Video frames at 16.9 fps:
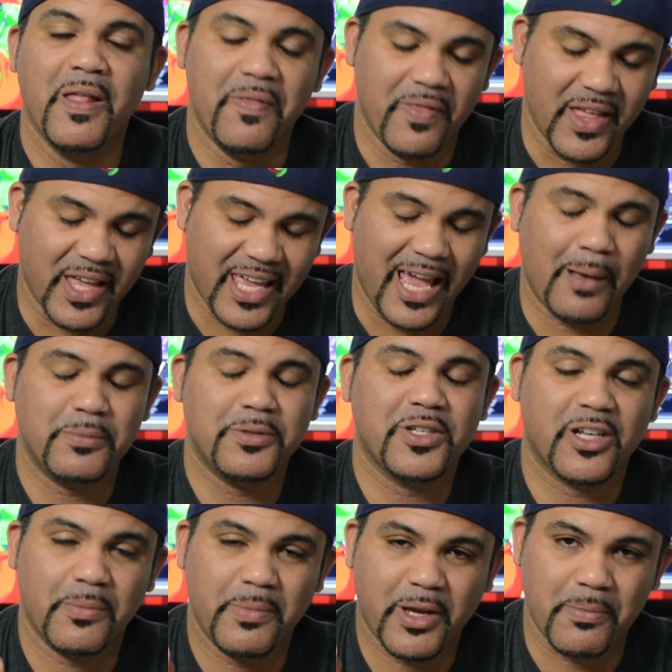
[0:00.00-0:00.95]
The games
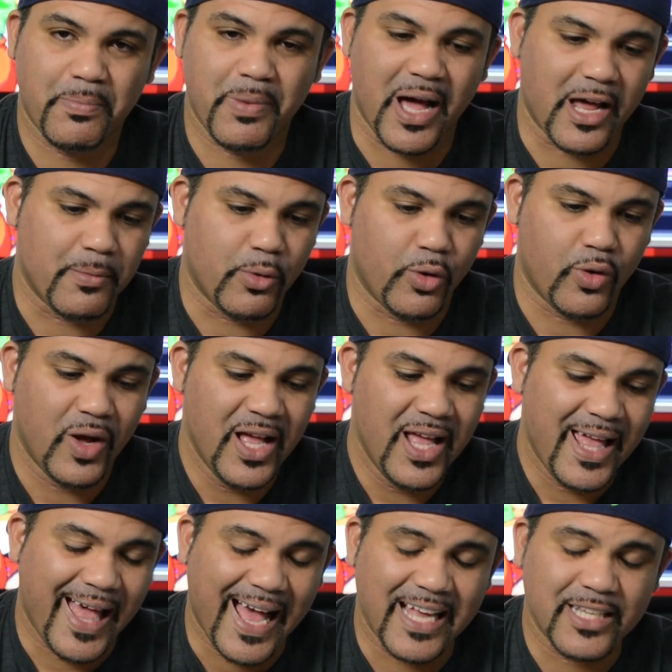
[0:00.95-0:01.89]
are going to be compatible.
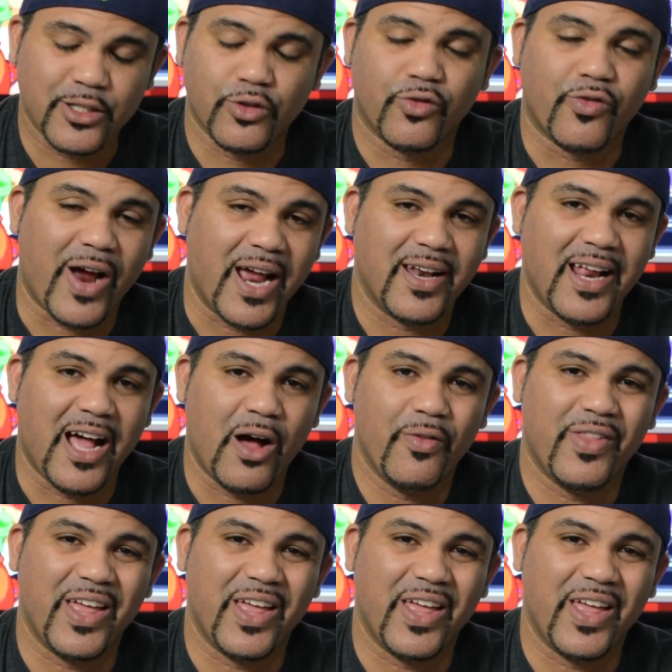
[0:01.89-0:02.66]
As of right now,